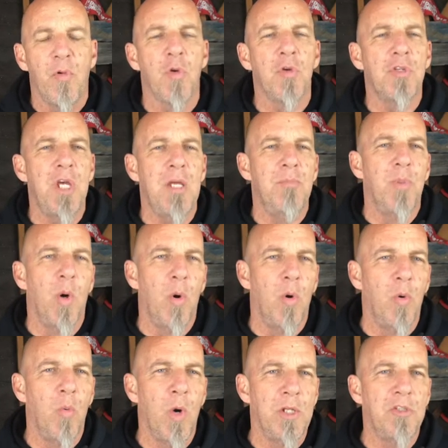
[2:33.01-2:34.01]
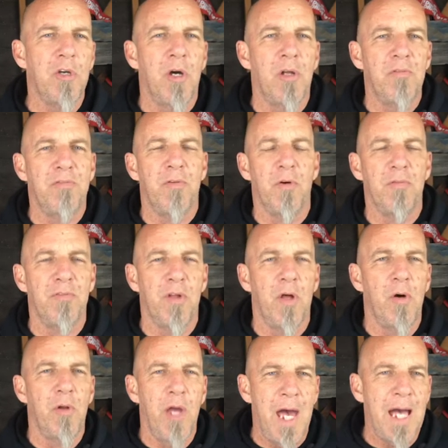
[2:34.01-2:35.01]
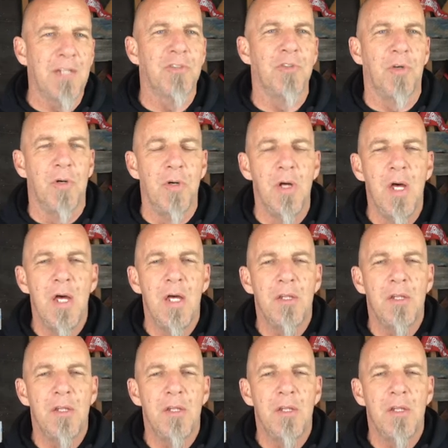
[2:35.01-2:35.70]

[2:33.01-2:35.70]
14-bolt 1-ton full float axle